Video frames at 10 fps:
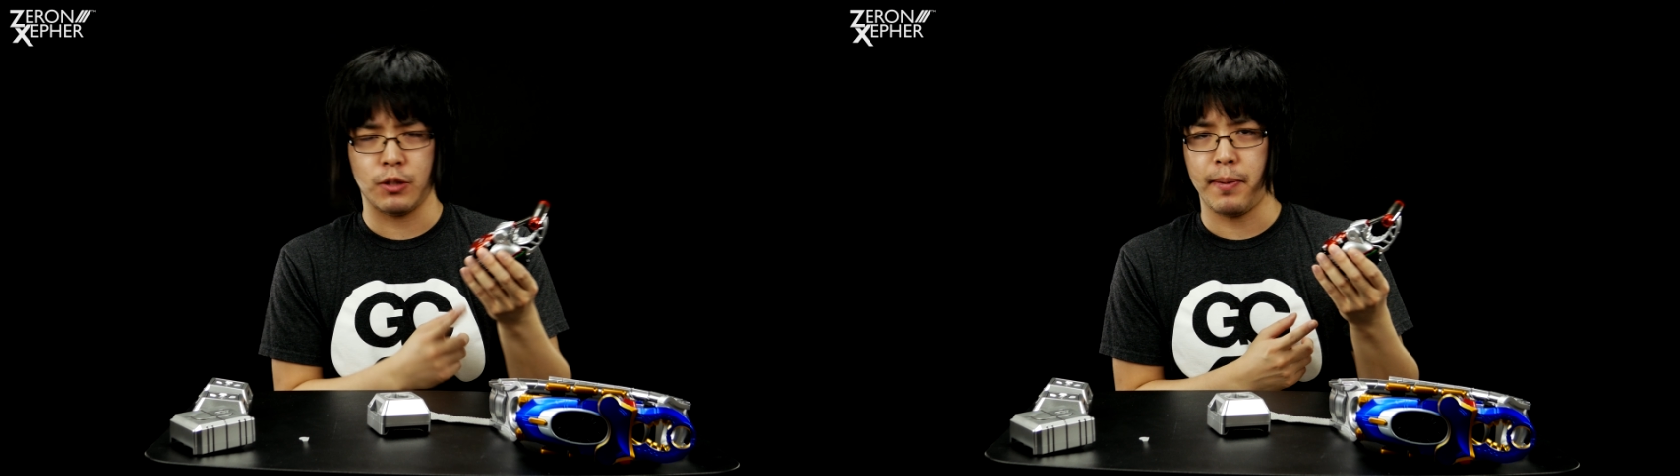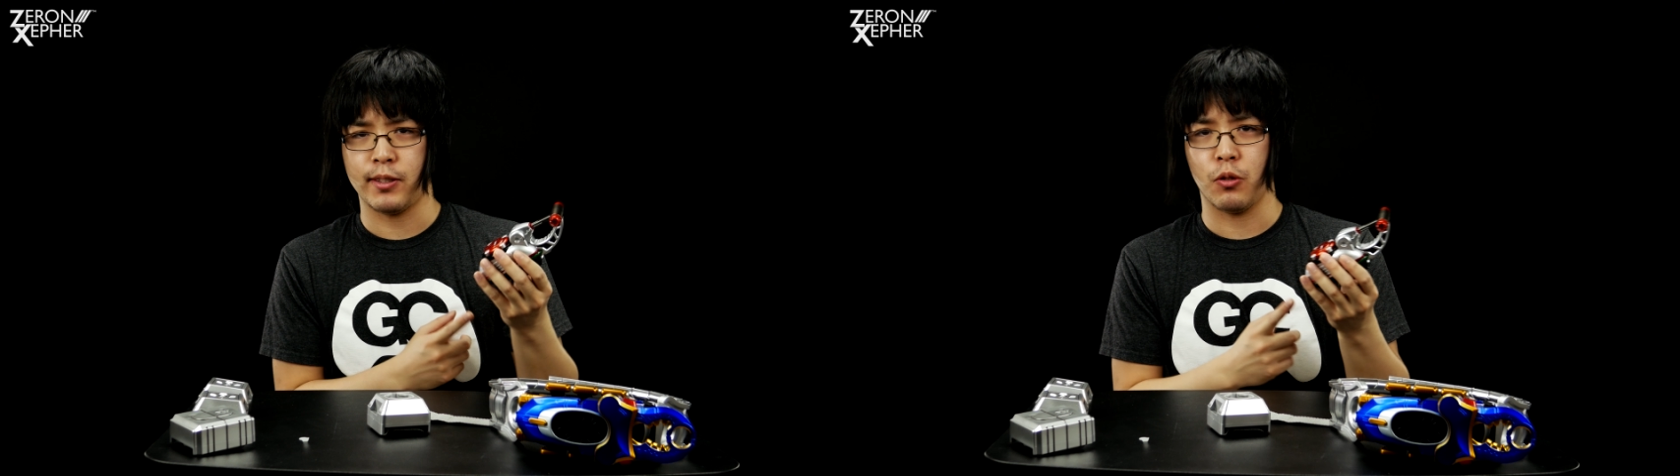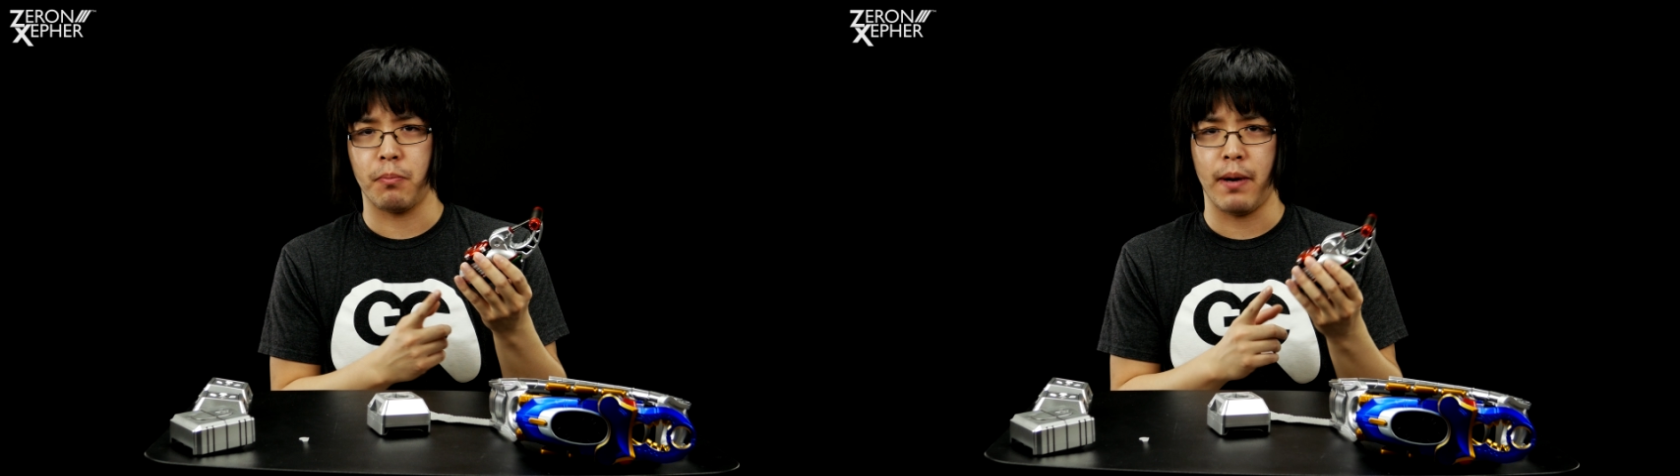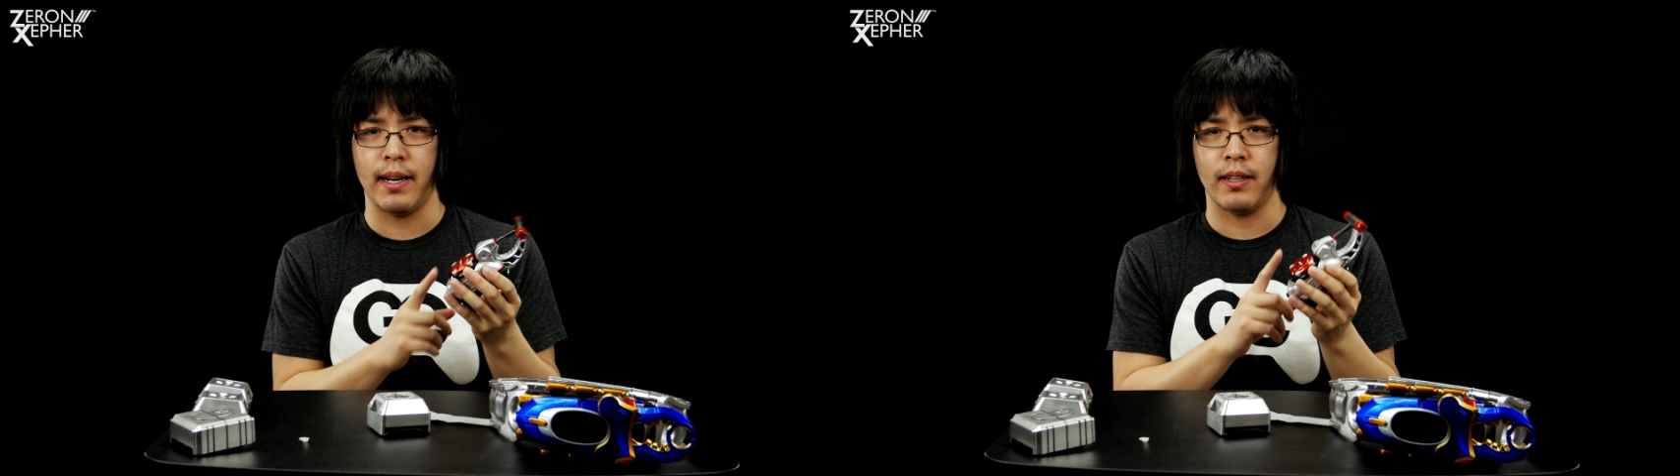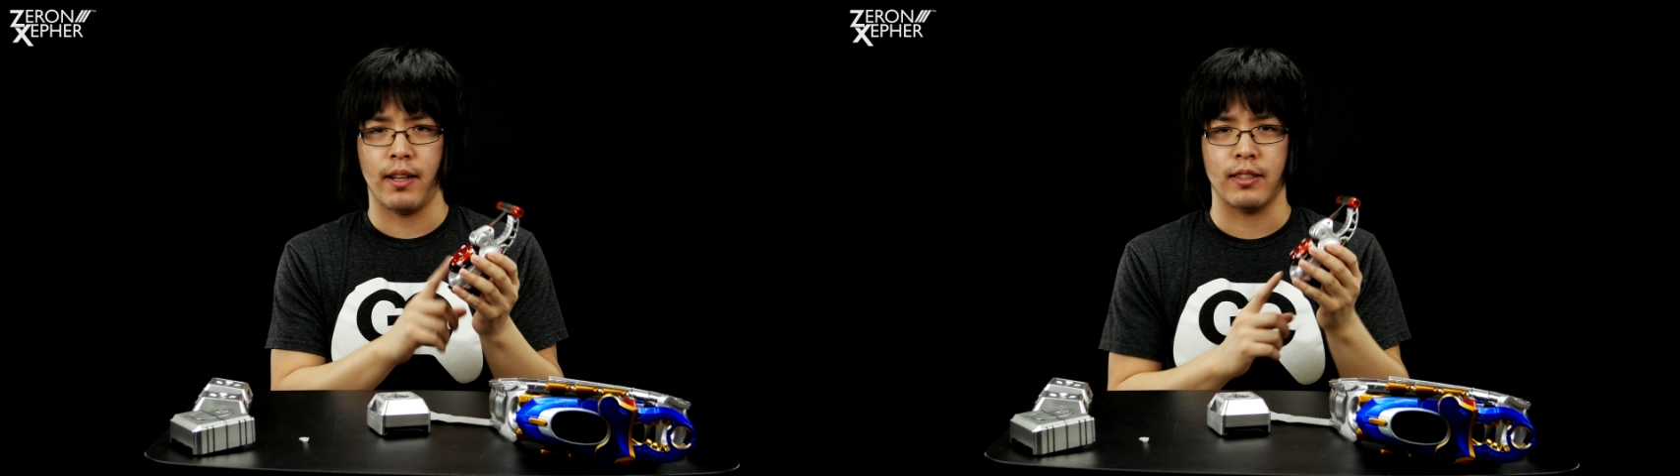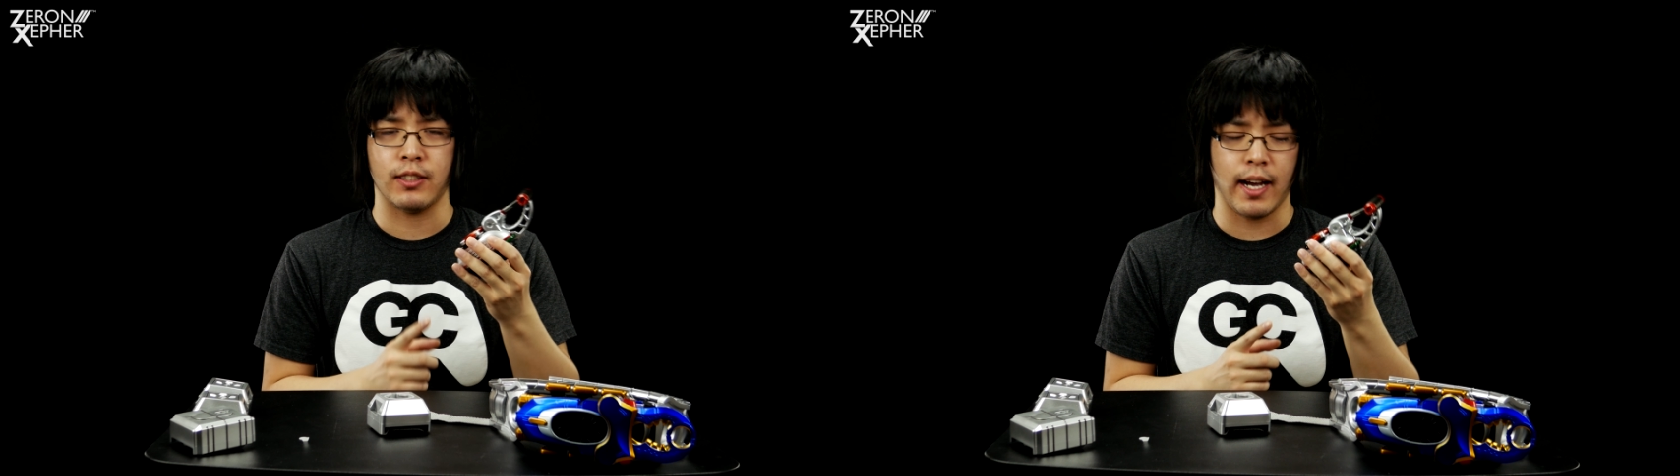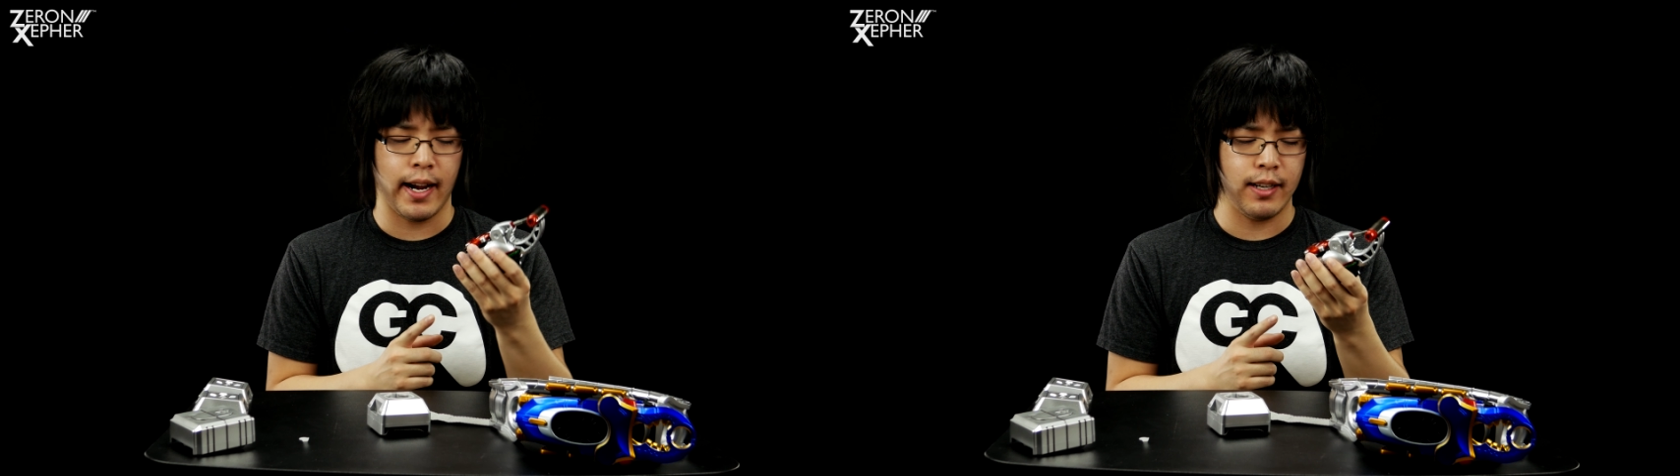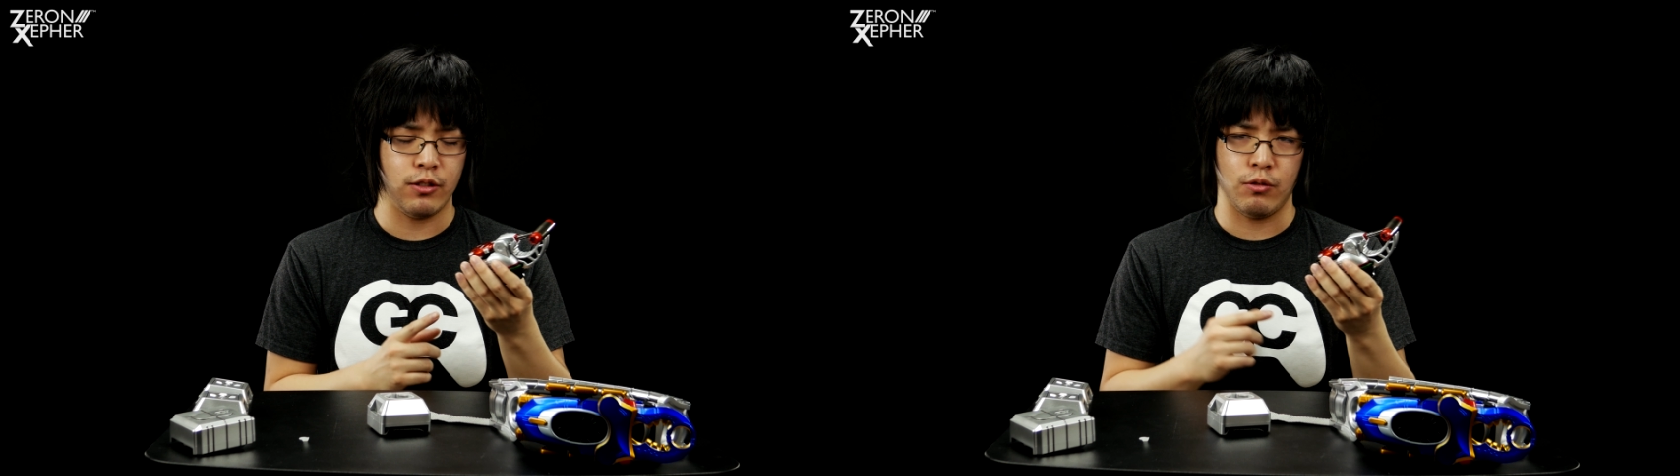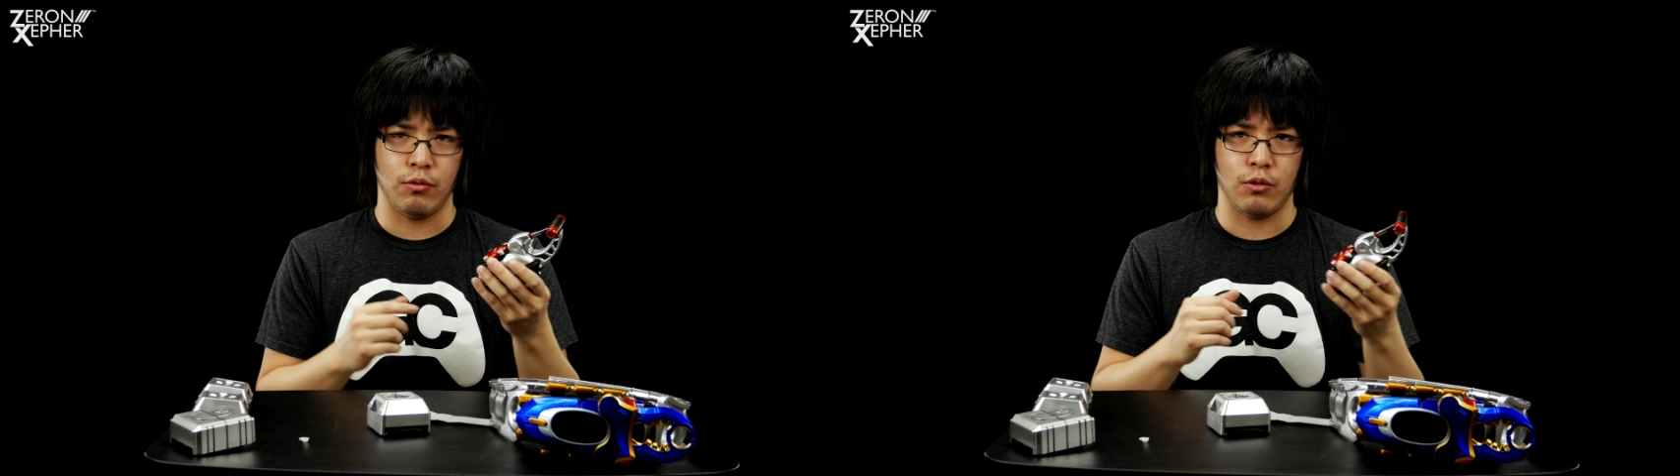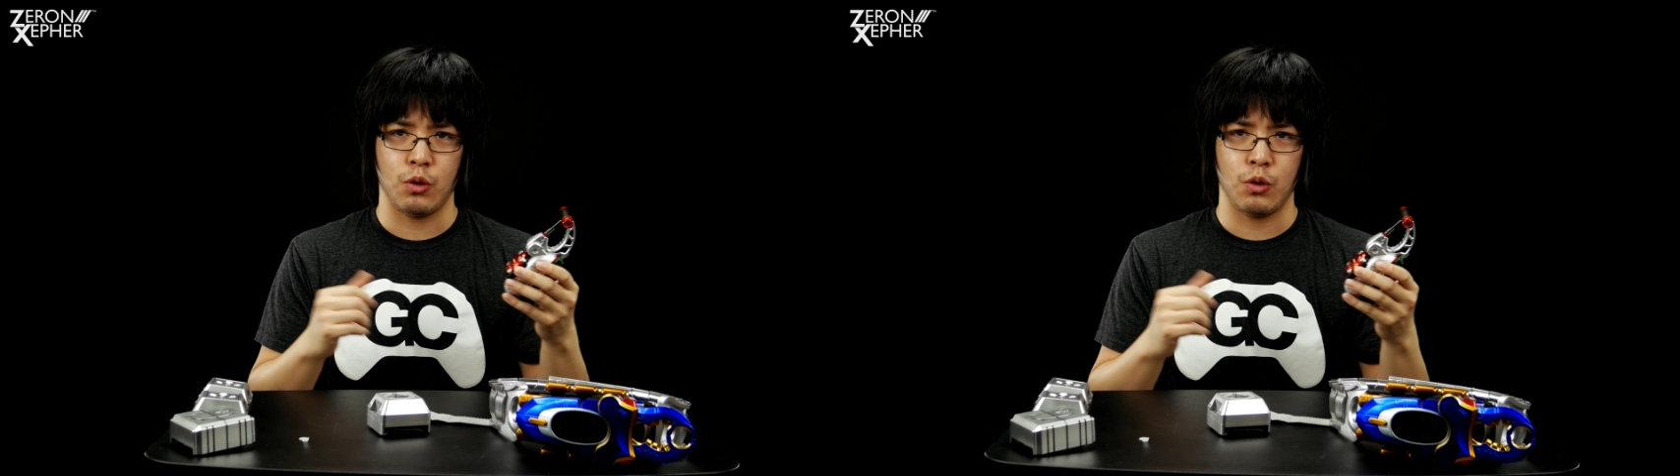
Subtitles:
special button on the side to